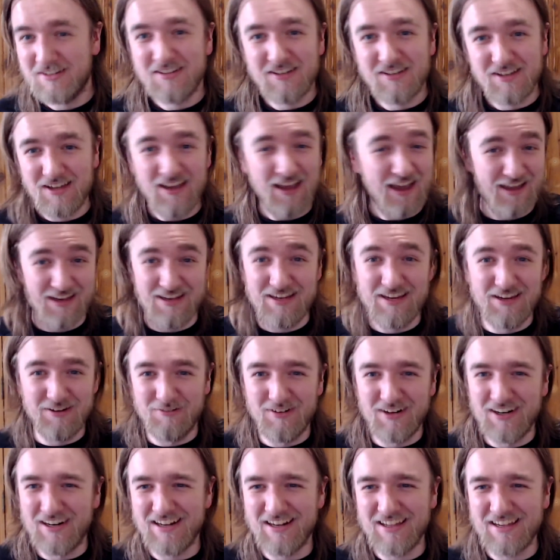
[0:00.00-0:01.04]
And it
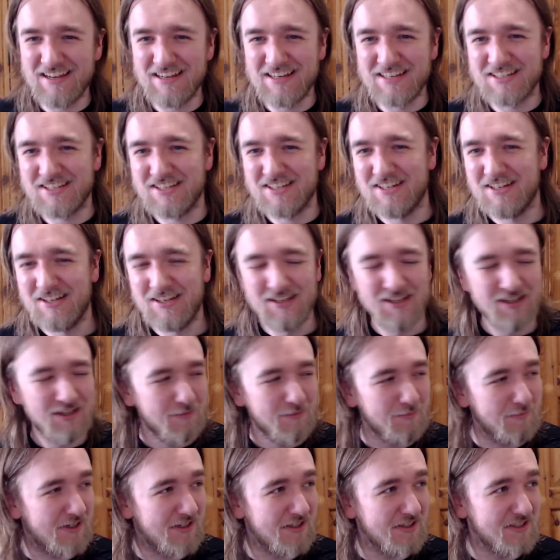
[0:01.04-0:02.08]
really is,
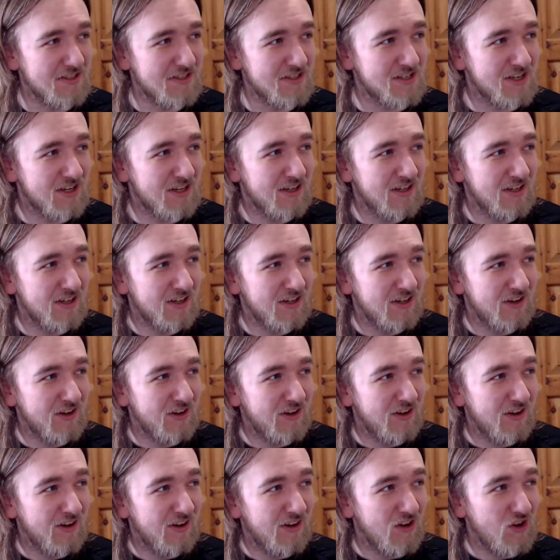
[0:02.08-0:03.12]
because
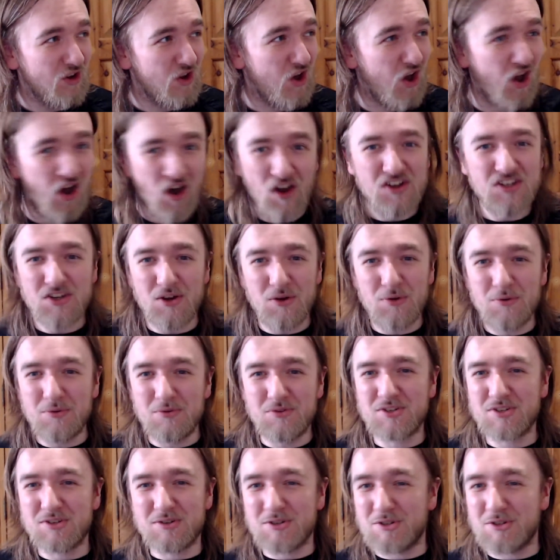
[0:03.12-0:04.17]
I
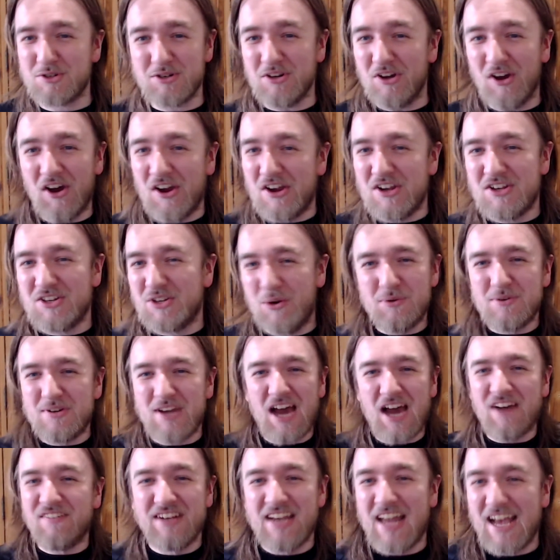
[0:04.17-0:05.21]
don't
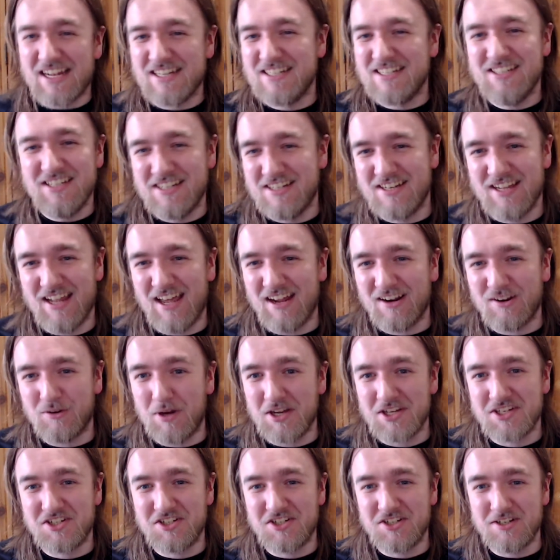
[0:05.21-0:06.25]
have an answer to that
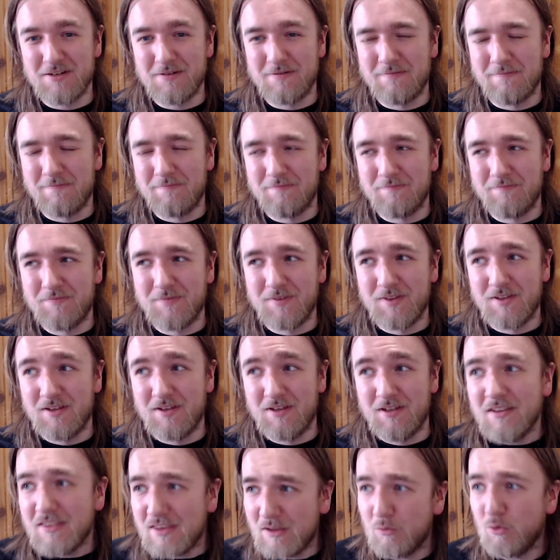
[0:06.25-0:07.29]
question.
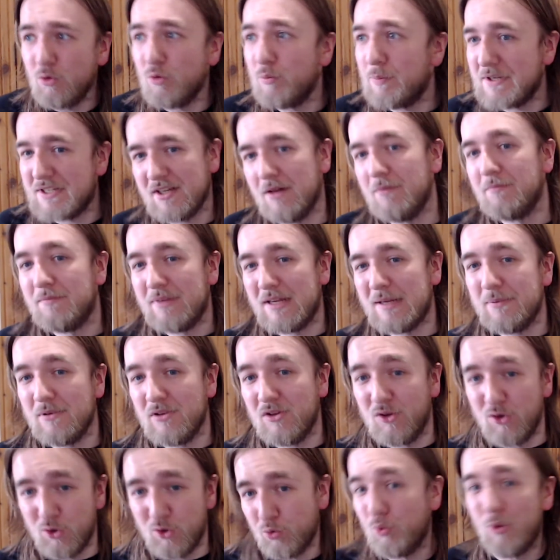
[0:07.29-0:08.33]
There will be some people
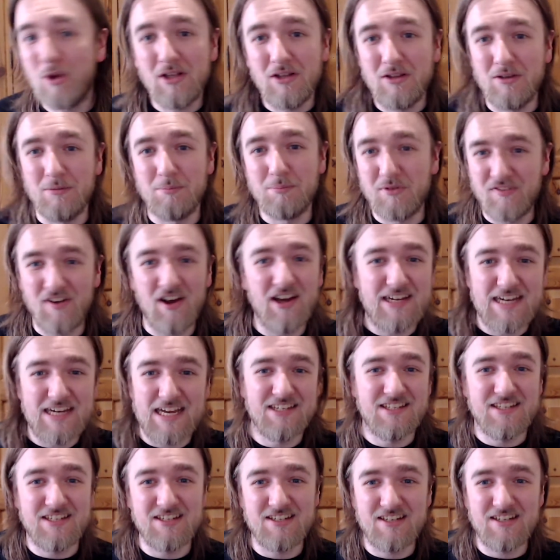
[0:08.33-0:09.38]
who will provide
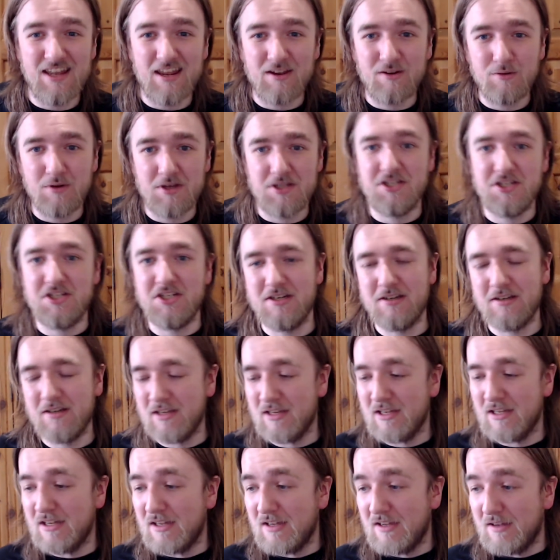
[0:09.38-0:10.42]
answers to that question,
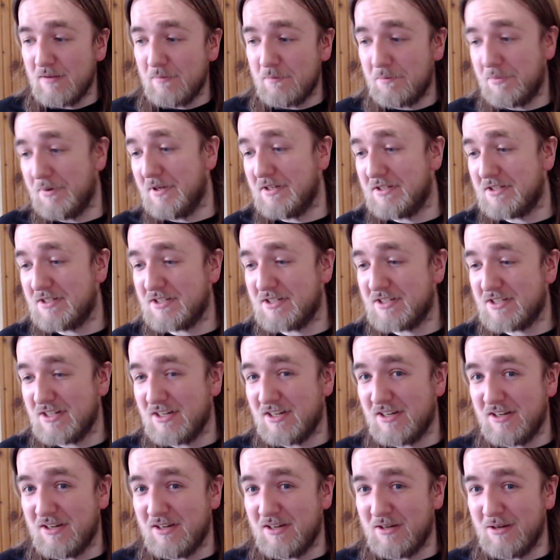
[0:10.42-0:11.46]
but
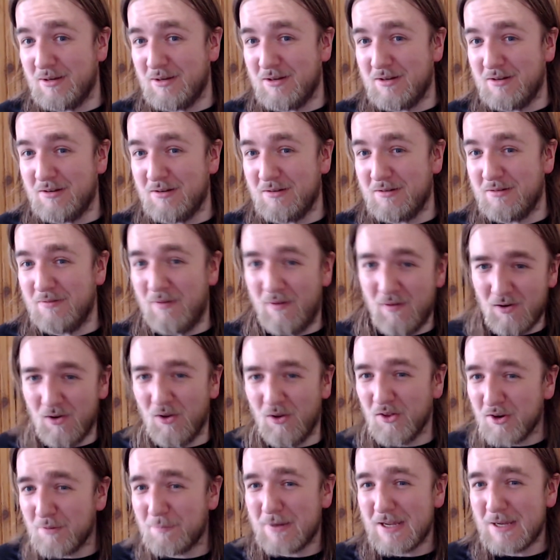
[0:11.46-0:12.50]
a
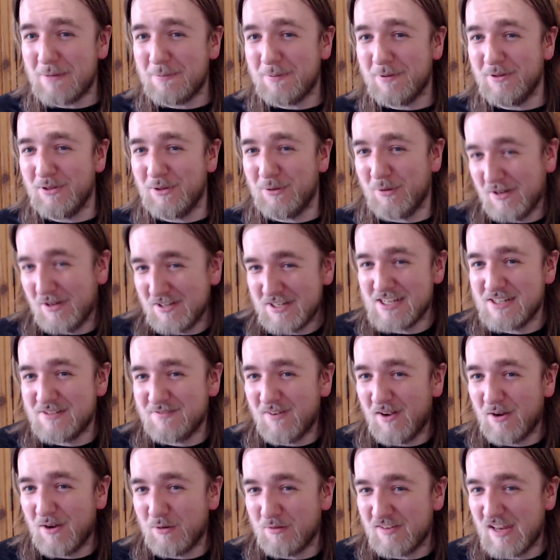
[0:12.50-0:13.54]
lot of people who
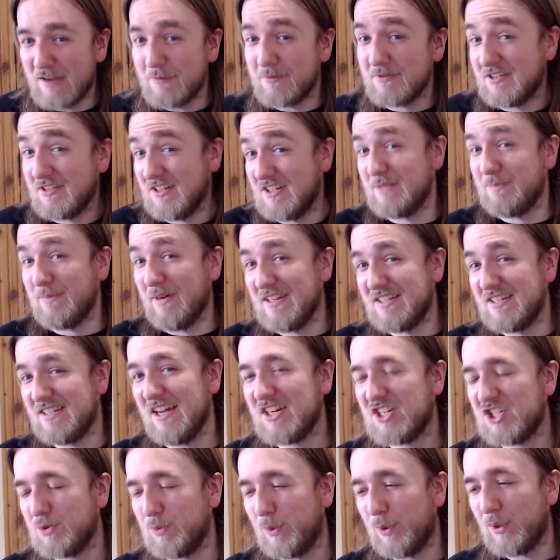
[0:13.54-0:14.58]
identify with labels such as
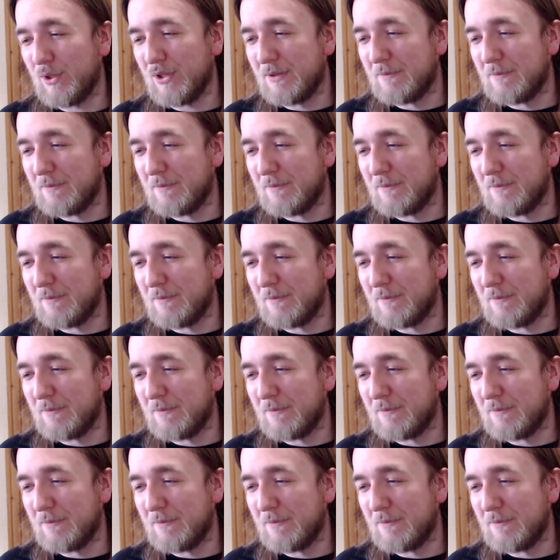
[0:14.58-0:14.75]
bisexual,